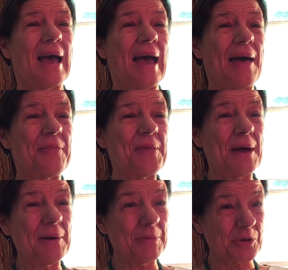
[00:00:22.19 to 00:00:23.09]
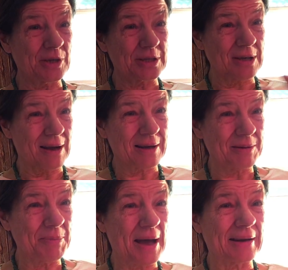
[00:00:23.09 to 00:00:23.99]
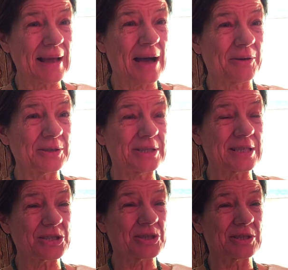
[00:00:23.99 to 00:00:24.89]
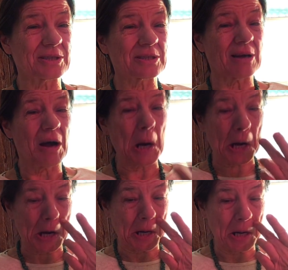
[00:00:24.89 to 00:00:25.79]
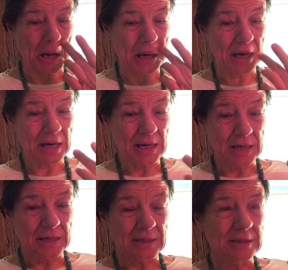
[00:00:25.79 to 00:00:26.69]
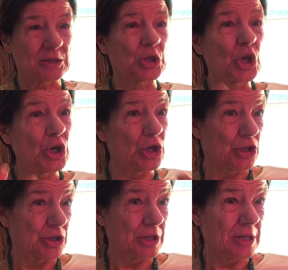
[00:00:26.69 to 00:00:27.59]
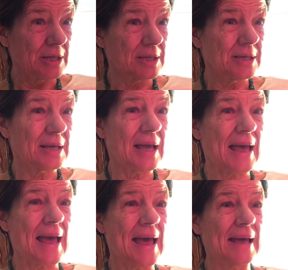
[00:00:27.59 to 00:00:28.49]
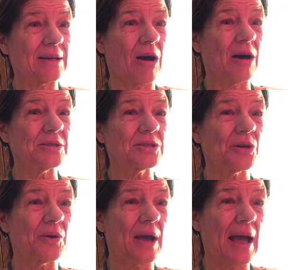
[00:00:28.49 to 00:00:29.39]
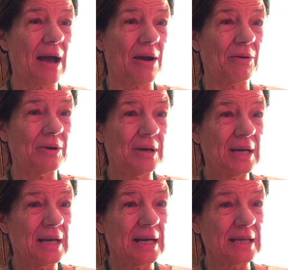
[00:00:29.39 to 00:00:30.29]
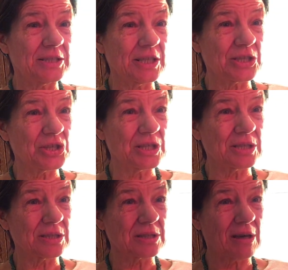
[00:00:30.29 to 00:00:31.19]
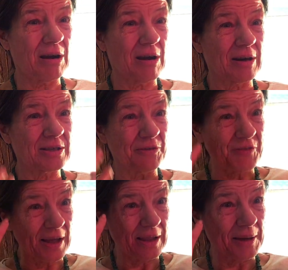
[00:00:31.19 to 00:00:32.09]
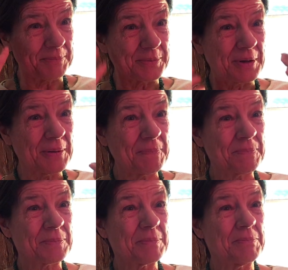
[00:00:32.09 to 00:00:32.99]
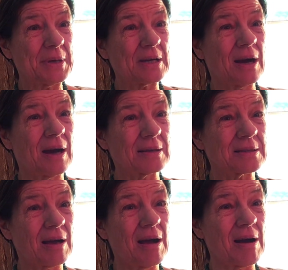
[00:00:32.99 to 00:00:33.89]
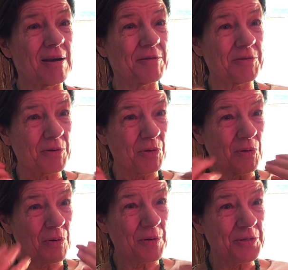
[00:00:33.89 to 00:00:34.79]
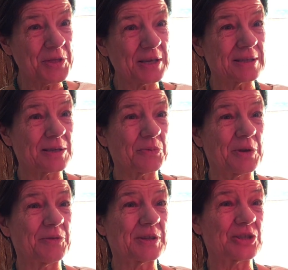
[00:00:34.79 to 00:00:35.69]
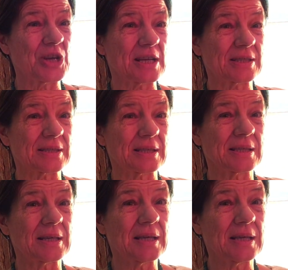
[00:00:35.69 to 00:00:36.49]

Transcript: and then I'm going to talk about how addictions are learned and also how addictions are developed because of things that we've ingested.